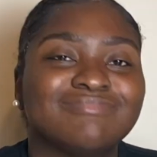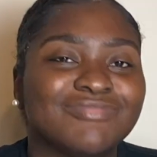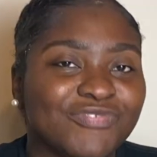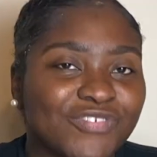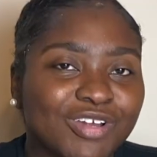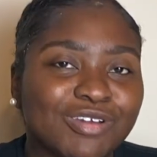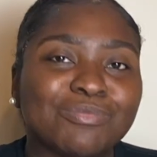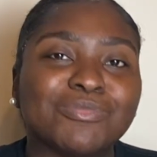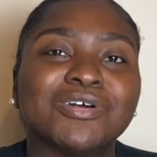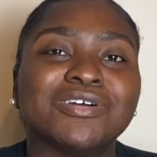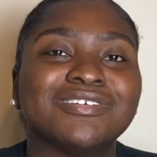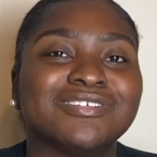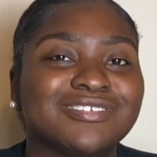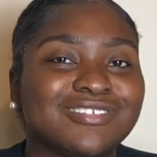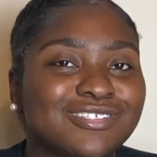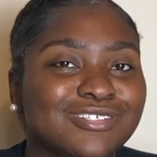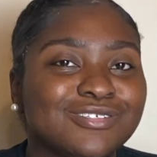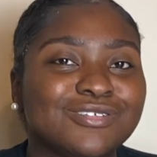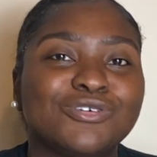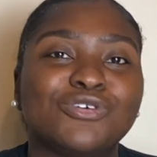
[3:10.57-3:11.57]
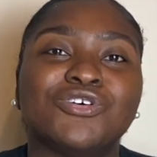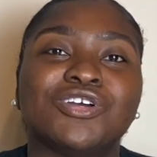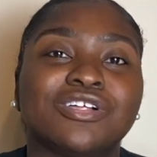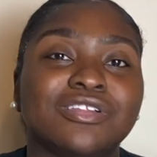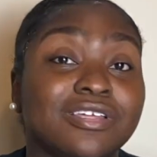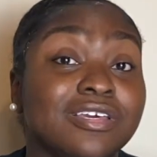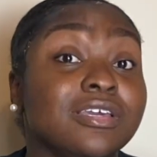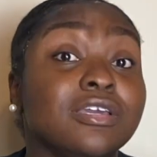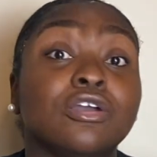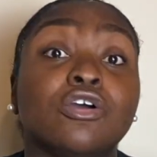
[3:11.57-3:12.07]
Very much.
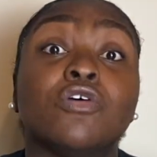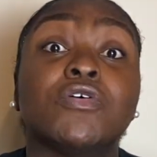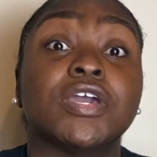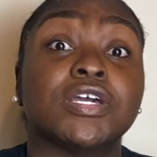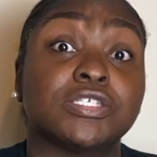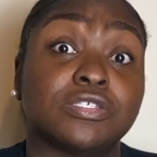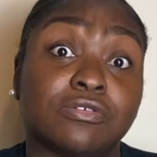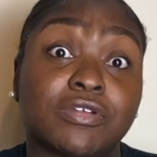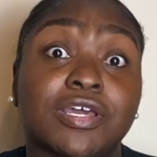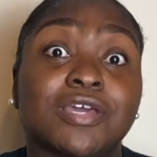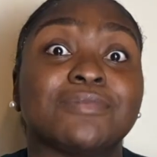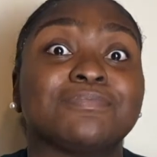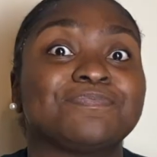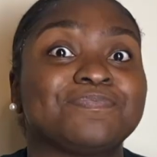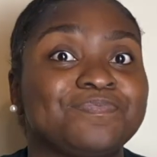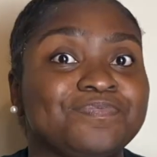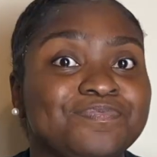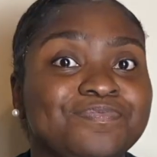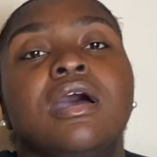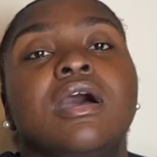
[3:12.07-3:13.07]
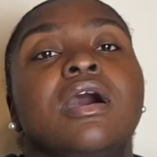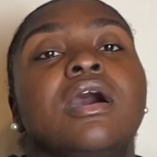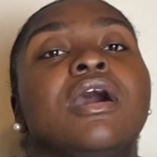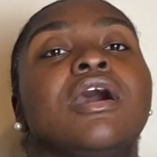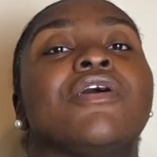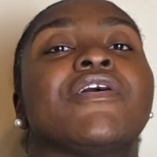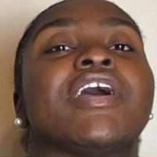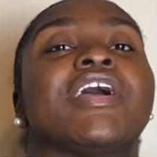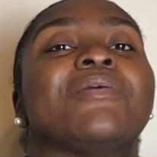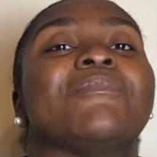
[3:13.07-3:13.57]
Quickly. Go yesterday.
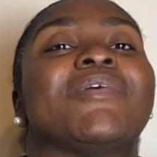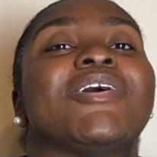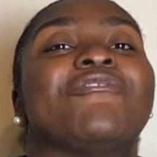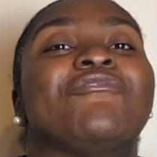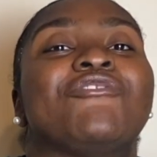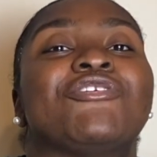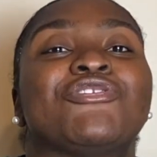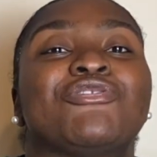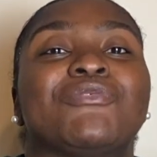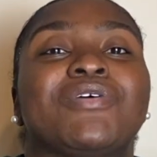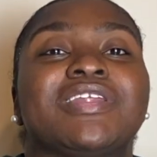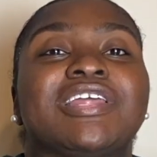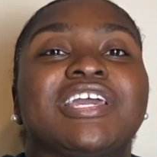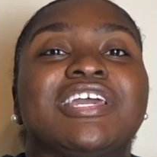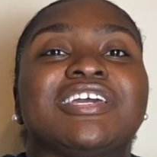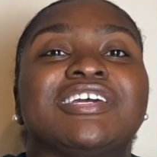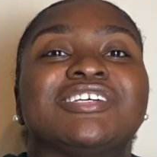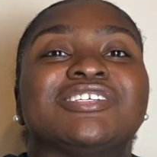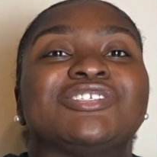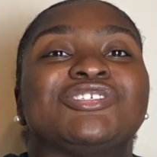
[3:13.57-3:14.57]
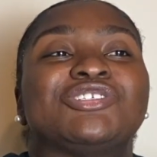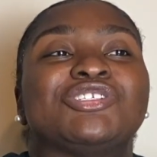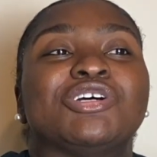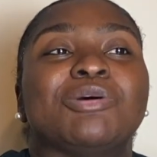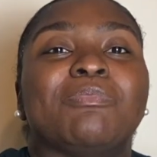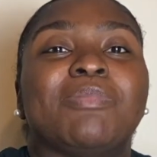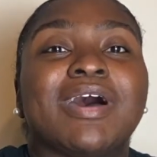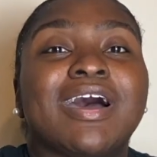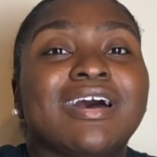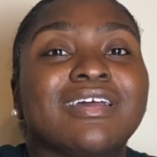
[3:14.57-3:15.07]
Okay, my fourth one is
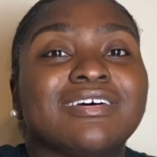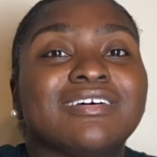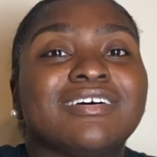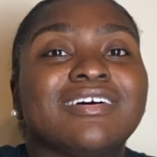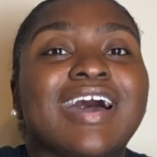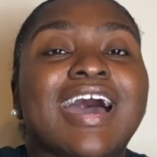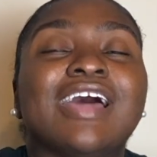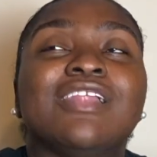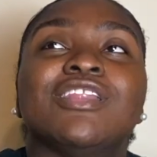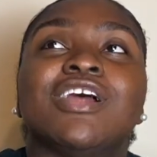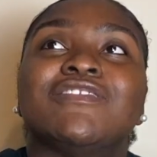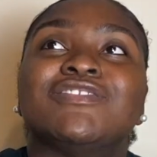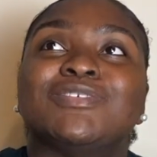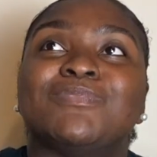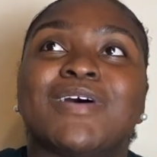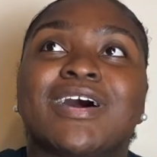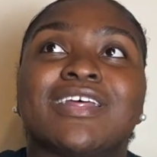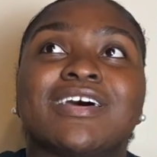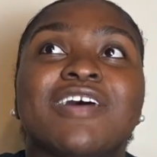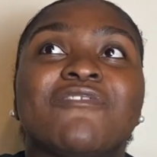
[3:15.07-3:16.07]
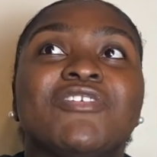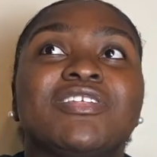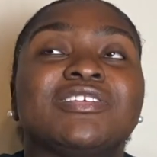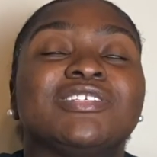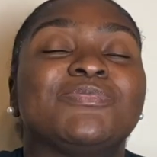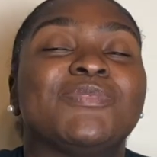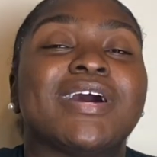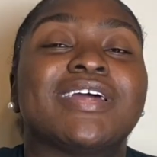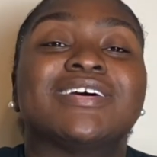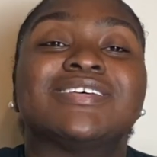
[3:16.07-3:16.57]
ciabatta. I love ciabatta. I think
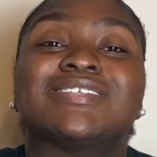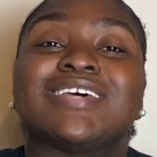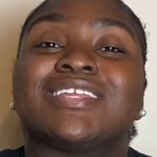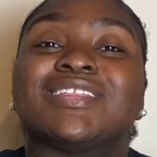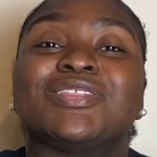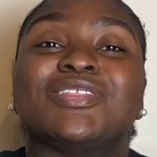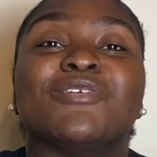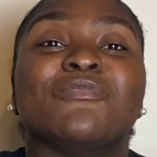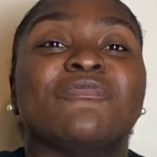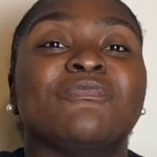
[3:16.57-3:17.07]
ciabatta is like the